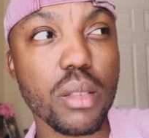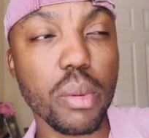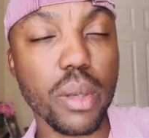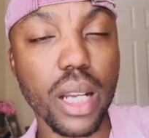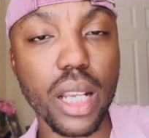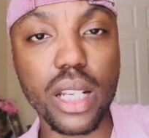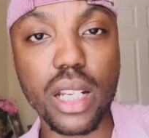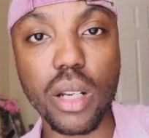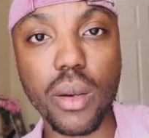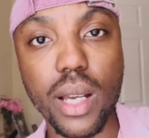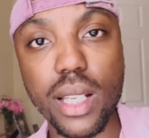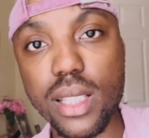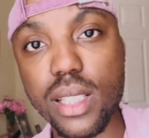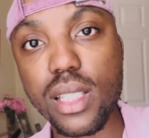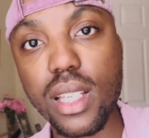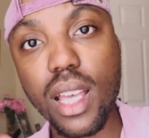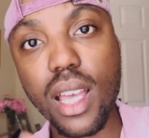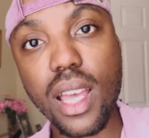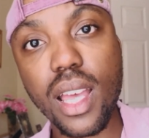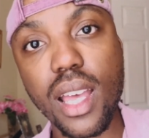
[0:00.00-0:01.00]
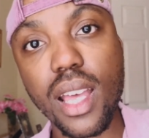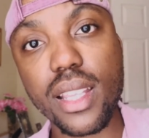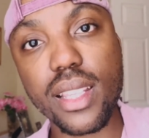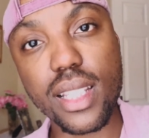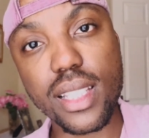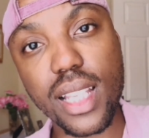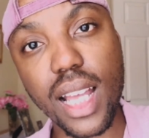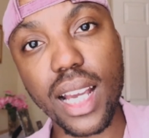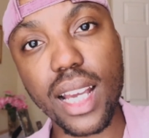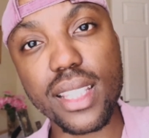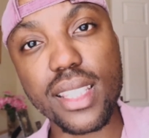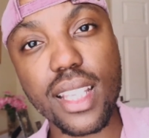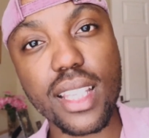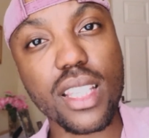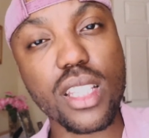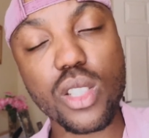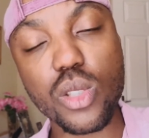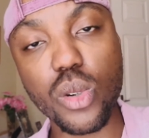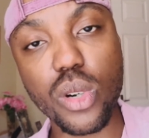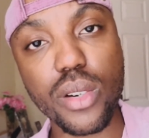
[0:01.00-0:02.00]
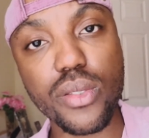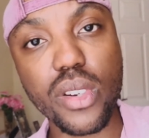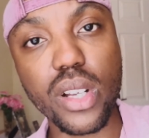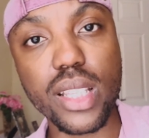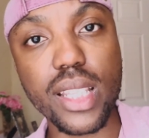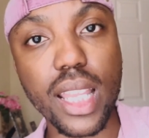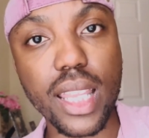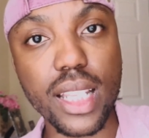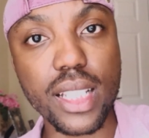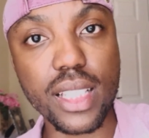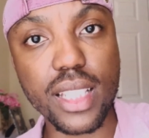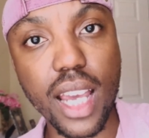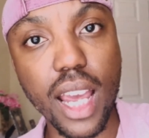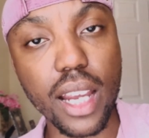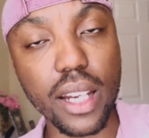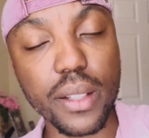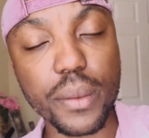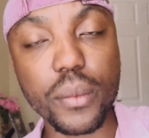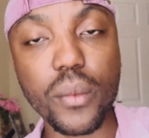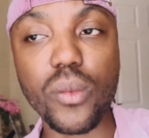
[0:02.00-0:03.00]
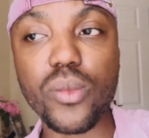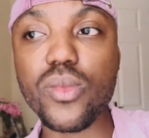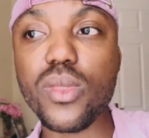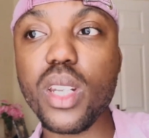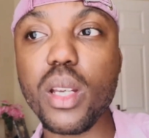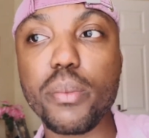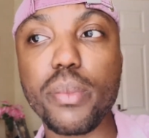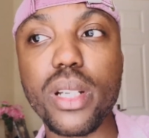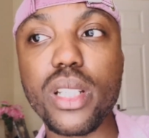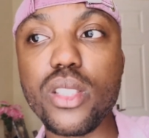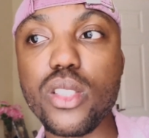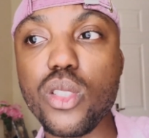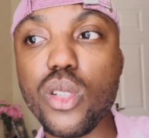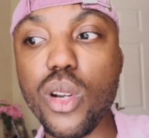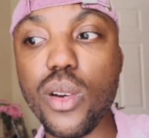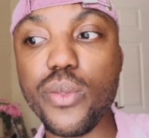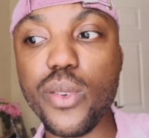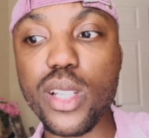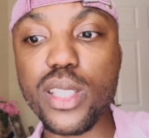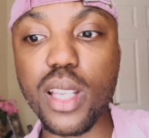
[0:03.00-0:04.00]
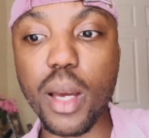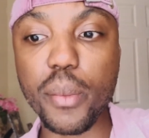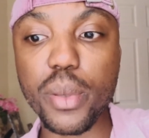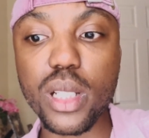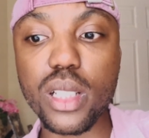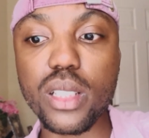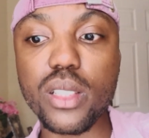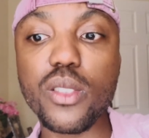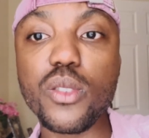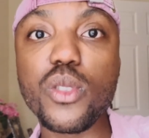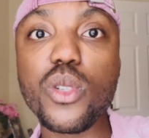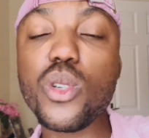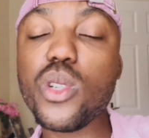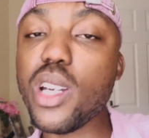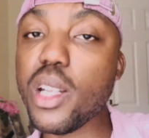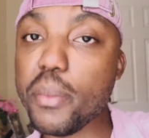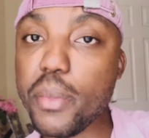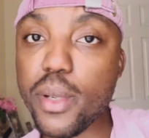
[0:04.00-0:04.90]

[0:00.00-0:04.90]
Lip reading: But anyways, that's like another story for another day. But for example, you can be